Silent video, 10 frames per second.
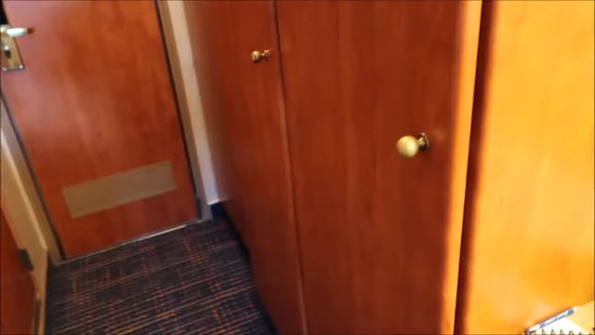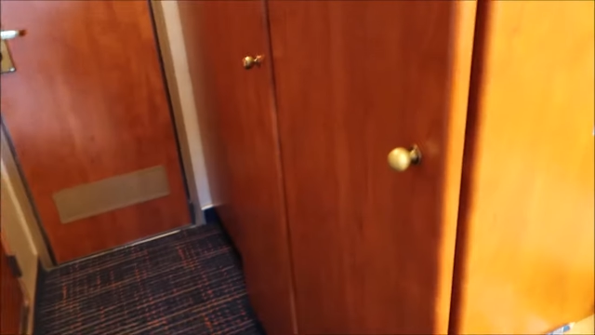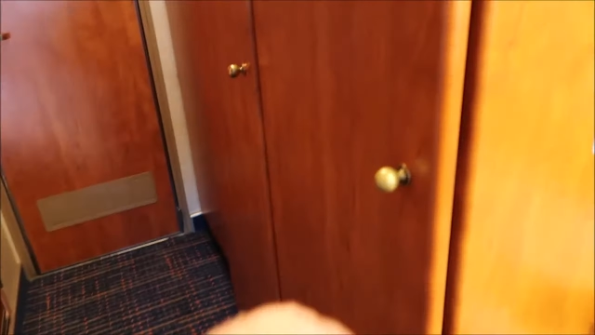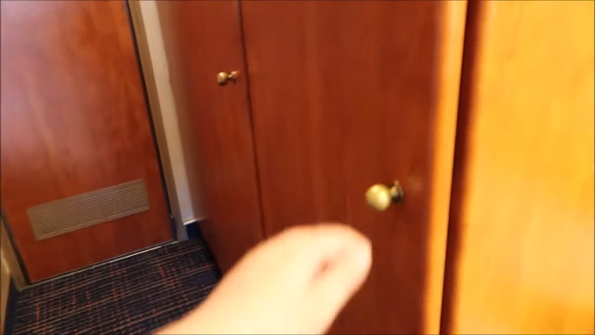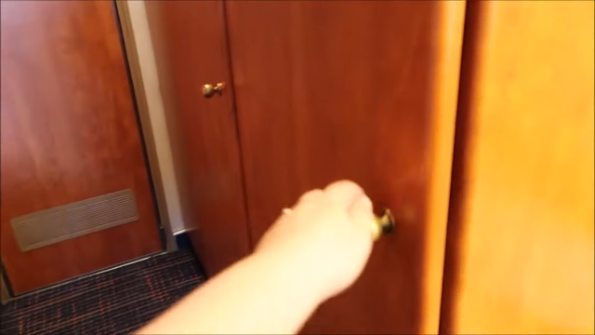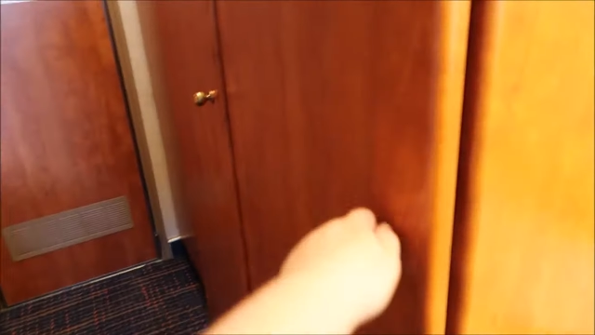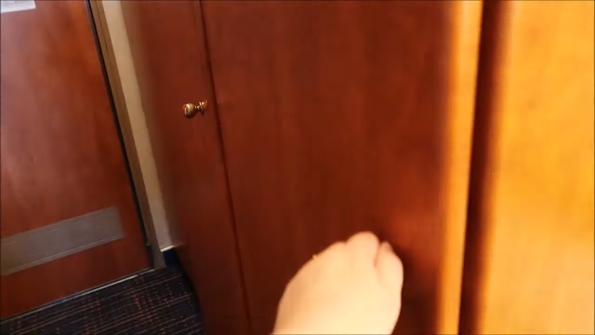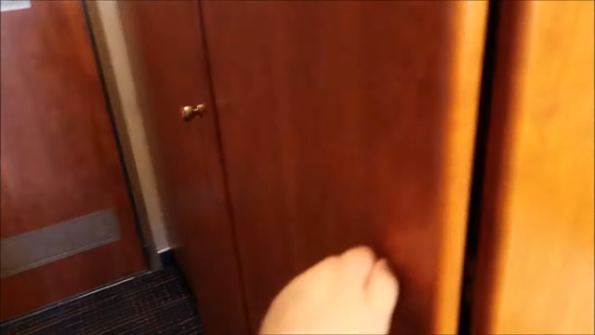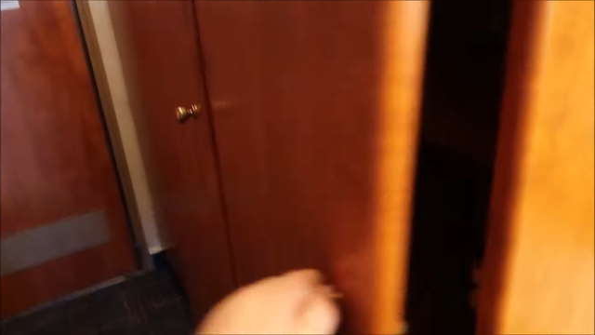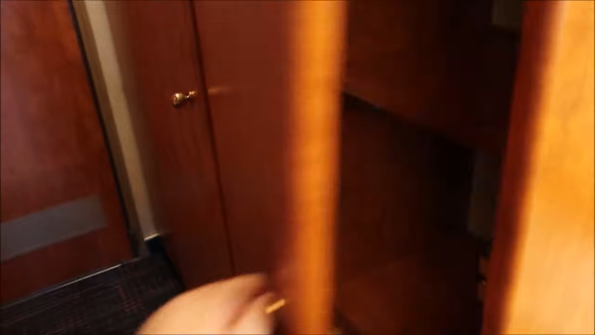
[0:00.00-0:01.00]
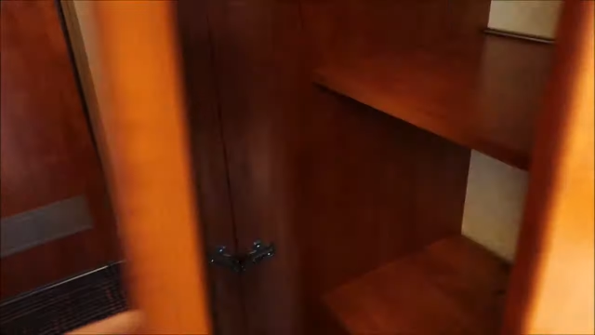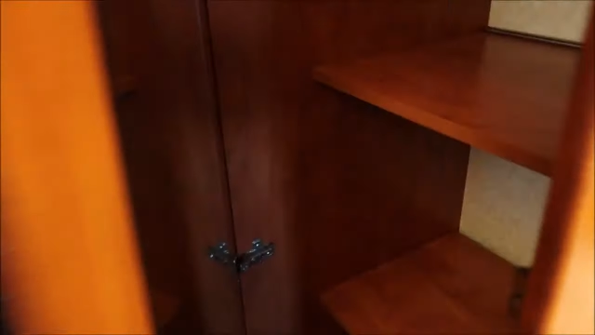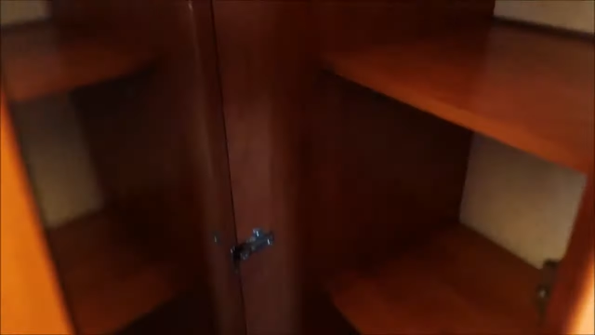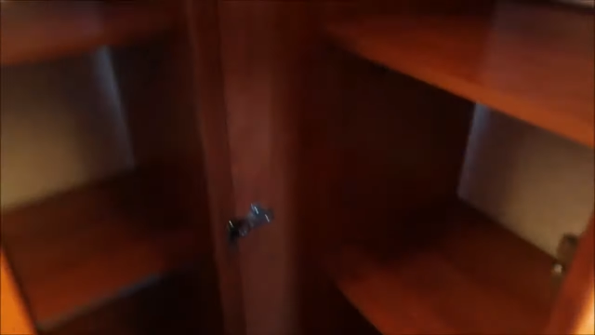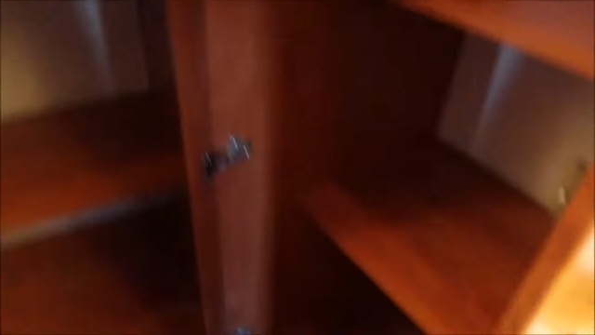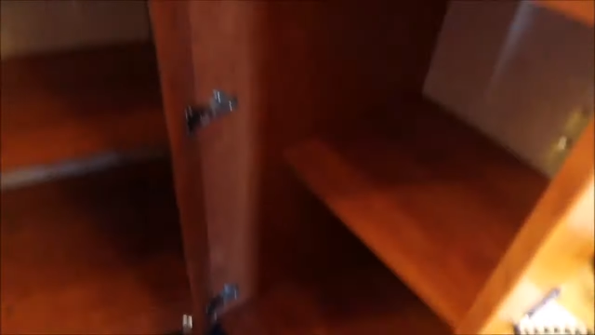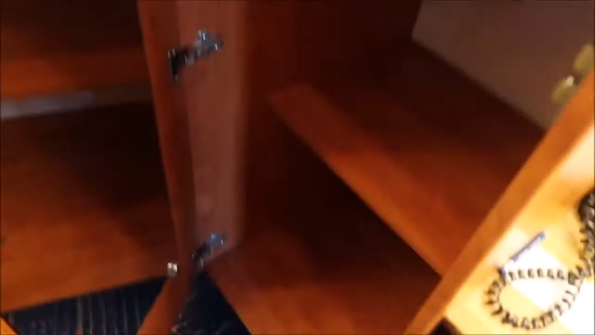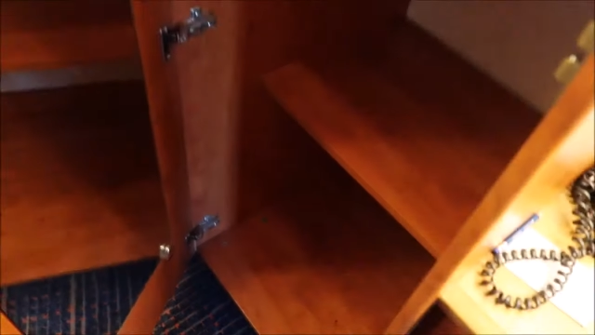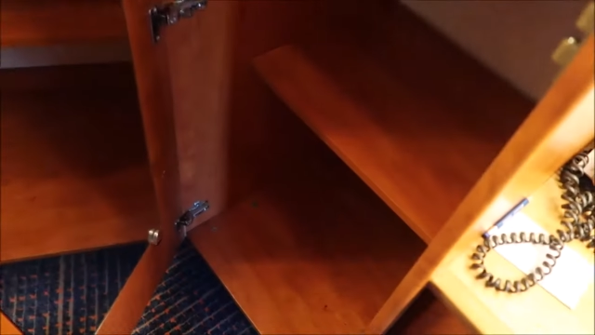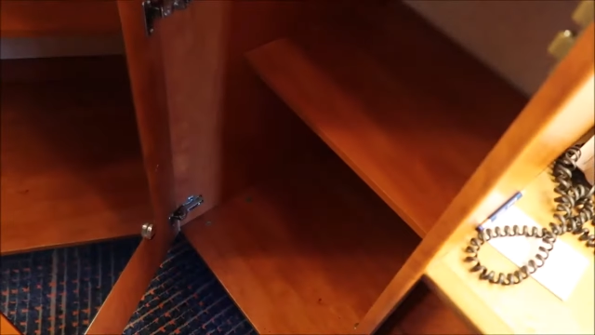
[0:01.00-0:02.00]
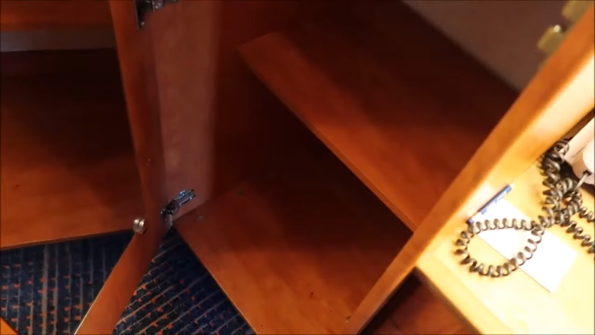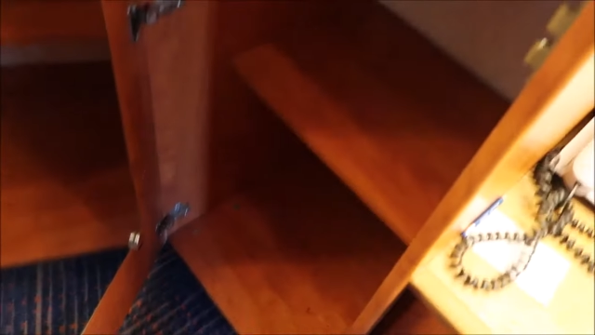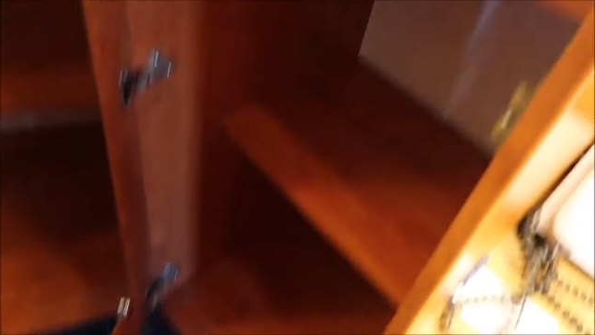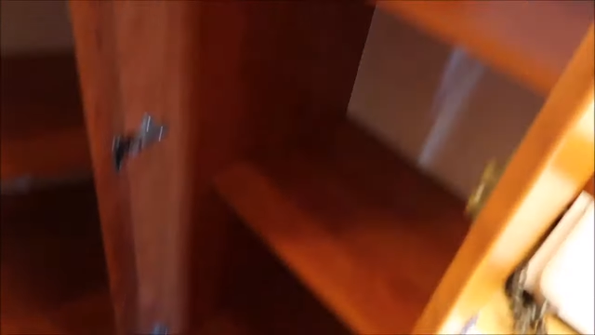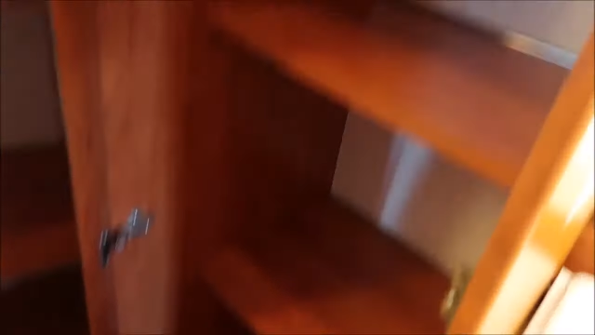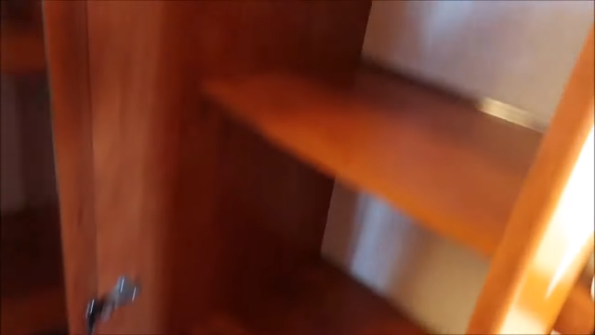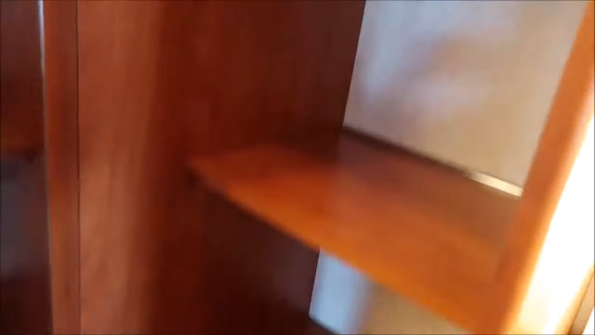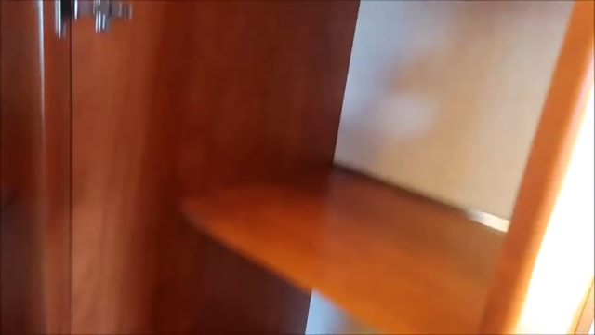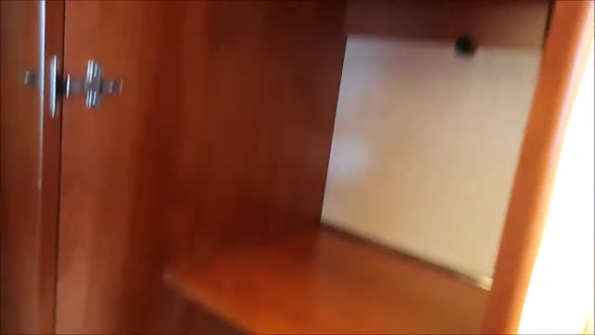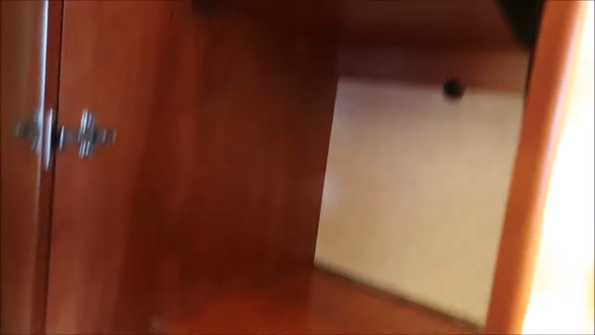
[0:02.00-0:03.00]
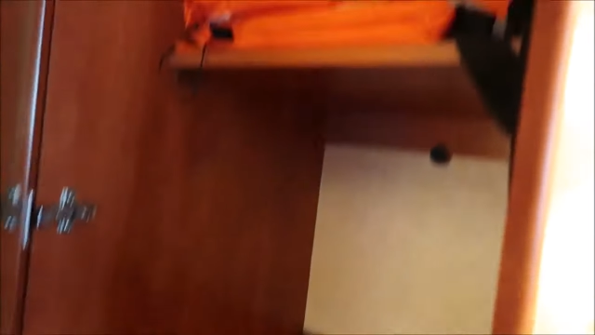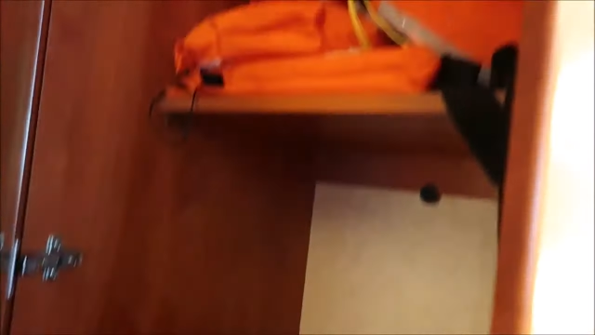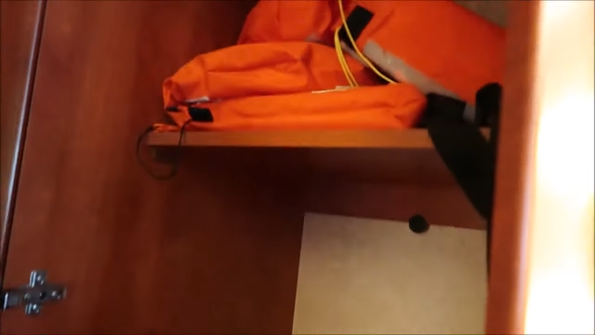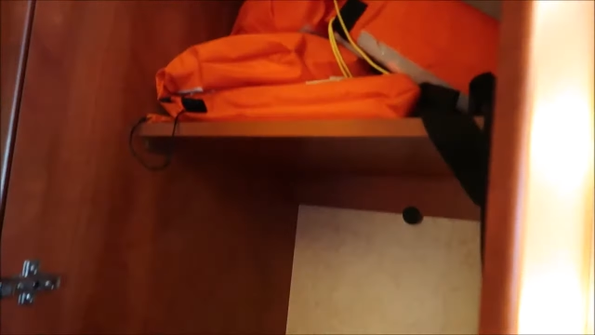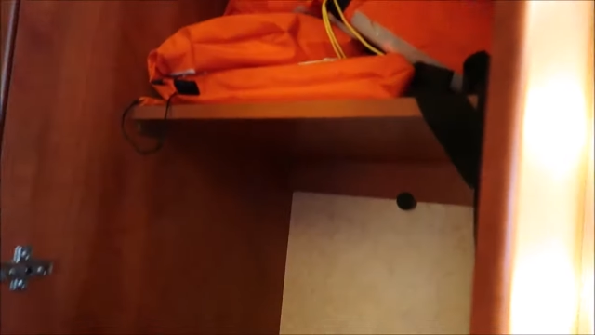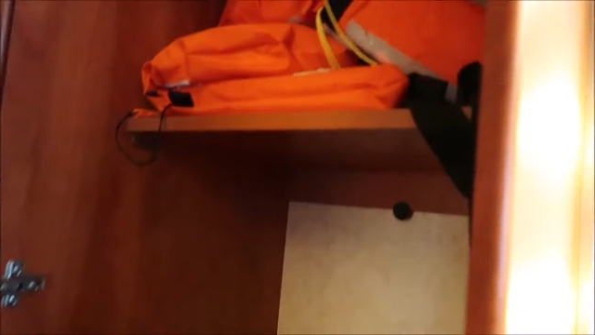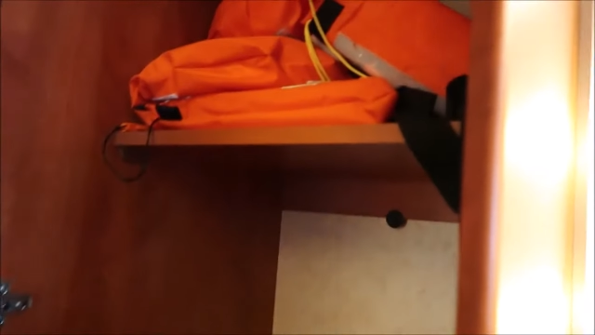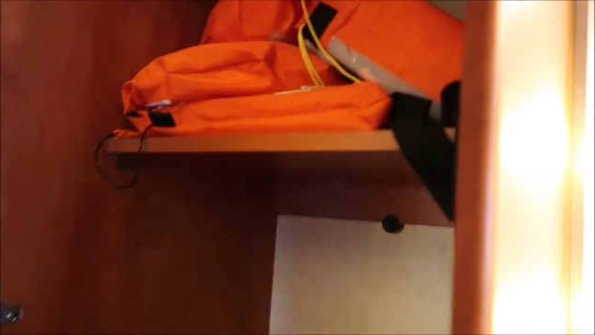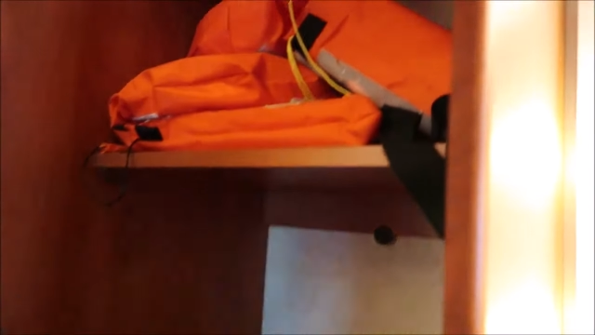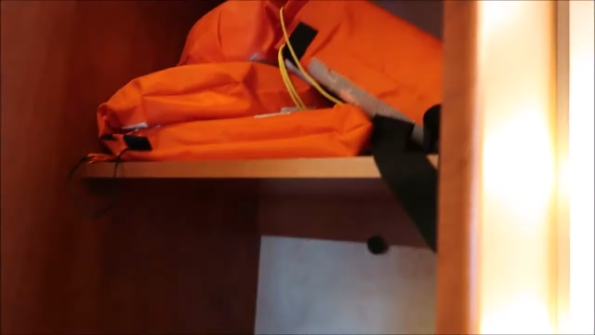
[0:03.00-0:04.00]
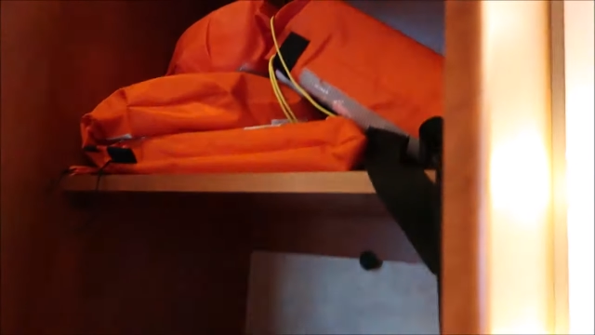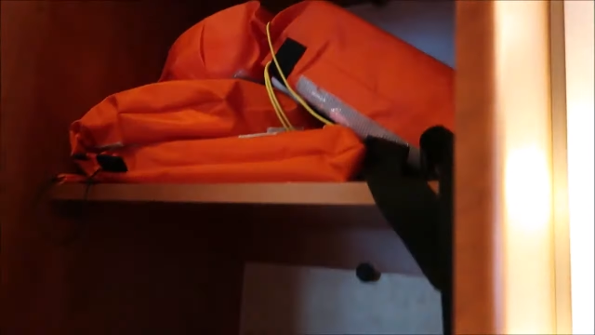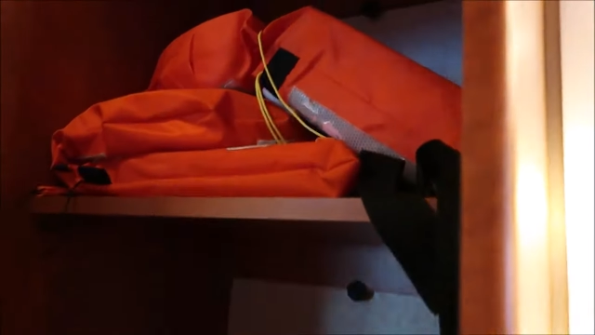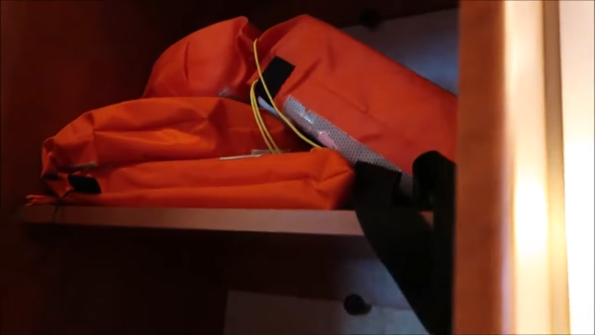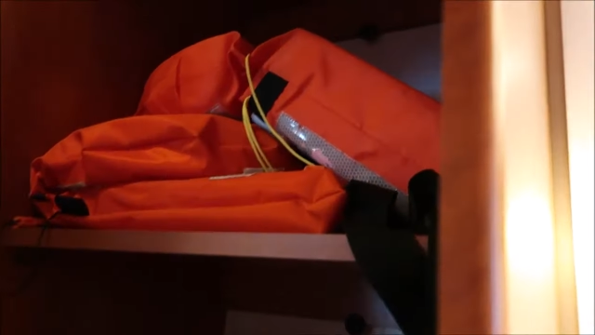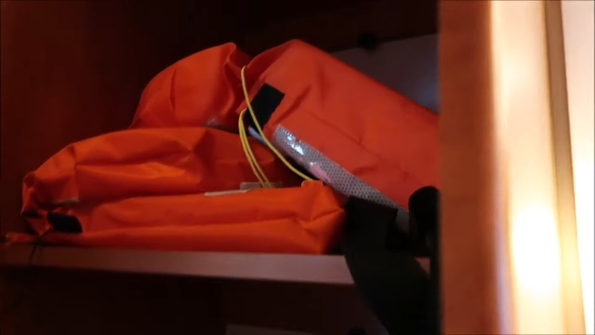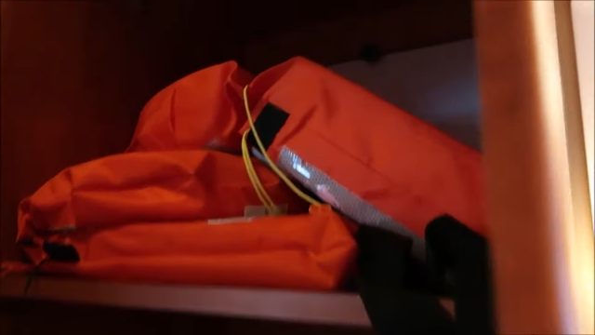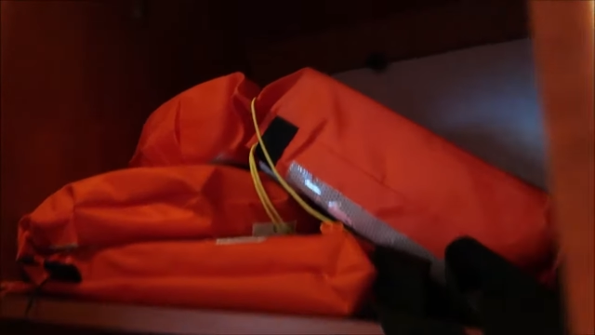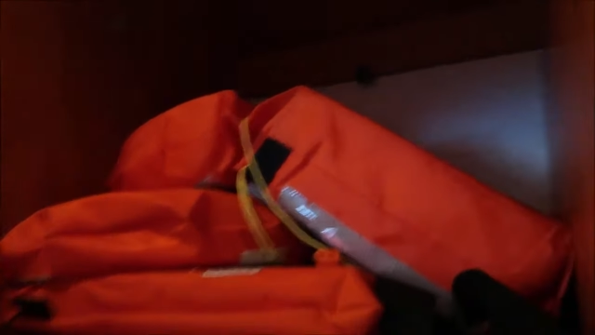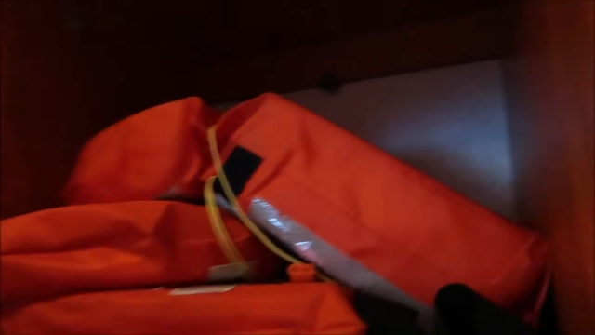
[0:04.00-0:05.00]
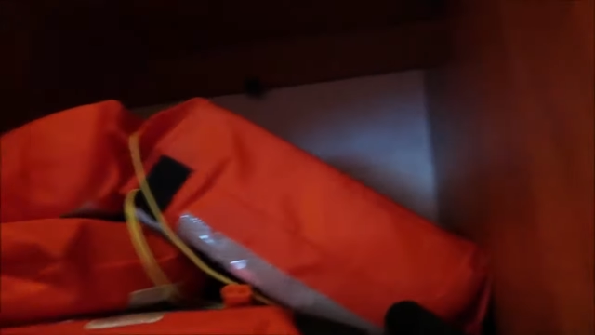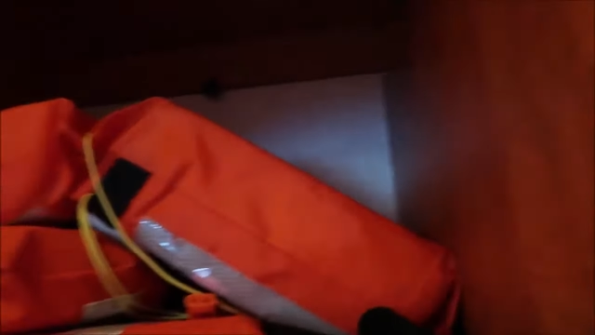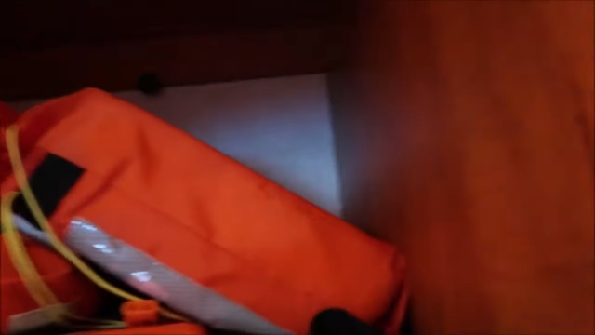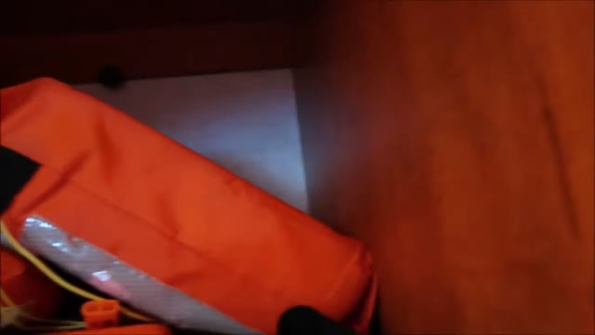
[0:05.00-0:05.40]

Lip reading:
[unreadable: no face in view]